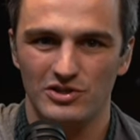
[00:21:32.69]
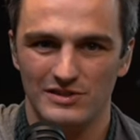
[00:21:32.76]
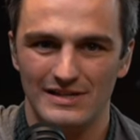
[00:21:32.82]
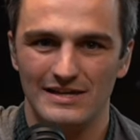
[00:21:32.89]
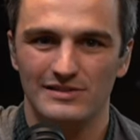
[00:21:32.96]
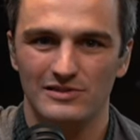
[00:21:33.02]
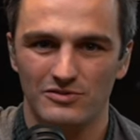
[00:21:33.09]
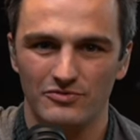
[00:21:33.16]

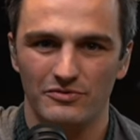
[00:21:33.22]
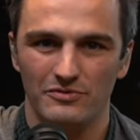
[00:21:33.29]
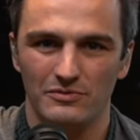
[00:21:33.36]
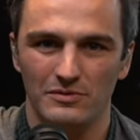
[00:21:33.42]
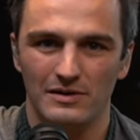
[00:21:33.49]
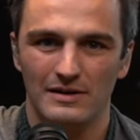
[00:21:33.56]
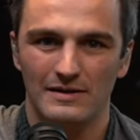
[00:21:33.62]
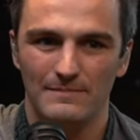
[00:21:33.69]
says is
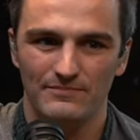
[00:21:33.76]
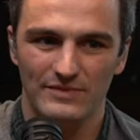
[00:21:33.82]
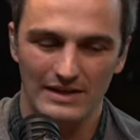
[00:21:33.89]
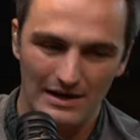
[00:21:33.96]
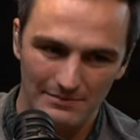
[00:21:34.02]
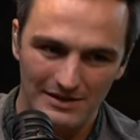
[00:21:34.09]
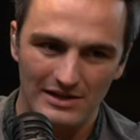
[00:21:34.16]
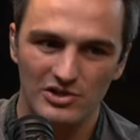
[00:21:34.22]
true then
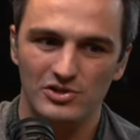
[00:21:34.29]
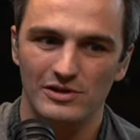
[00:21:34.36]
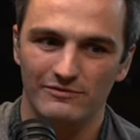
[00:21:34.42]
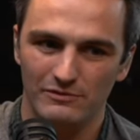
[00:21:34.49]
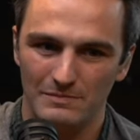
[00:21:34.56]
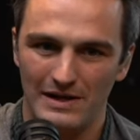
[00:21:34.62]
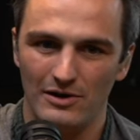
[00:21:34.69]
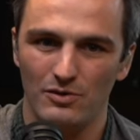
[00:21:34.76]
I'm going to
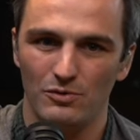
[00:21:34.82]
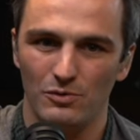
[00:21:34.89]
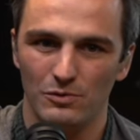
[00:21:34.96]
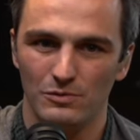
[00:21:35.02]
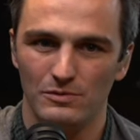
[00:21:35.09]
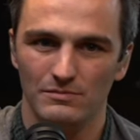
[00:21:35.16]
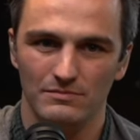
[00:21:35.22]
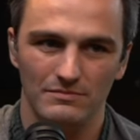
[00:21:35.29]
shift my
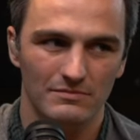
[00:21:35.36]
whole